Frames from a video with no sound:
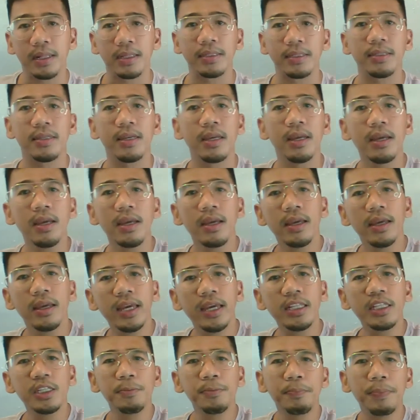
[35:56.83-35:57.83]
animals.
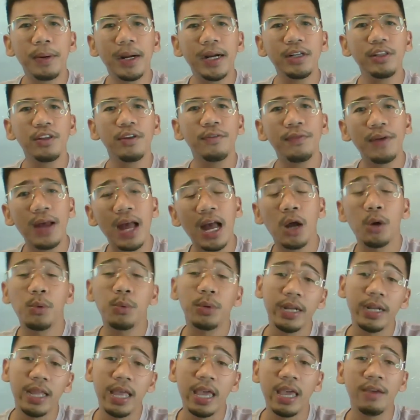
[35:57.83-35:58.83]
It's part
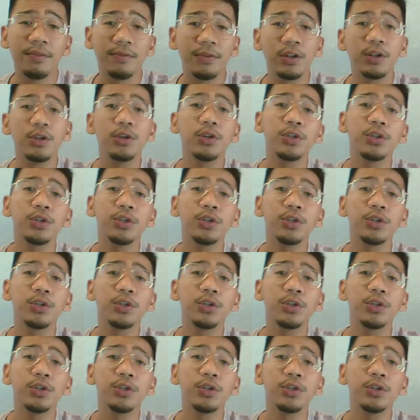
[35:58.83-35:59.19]
of our